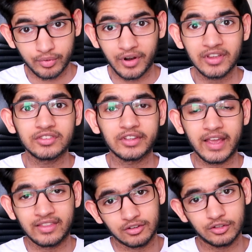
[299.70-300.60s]
the
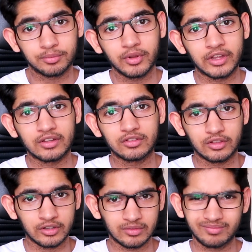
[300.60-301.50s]
price, and the display,
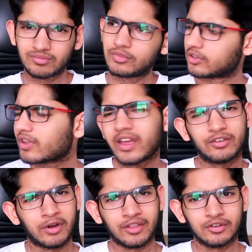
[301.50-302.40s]
the
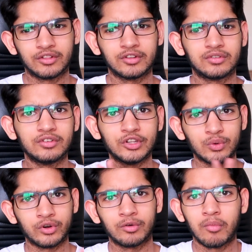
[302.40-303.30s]
design rather, the
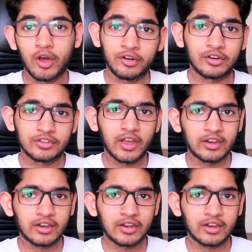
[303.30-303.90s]
newer modern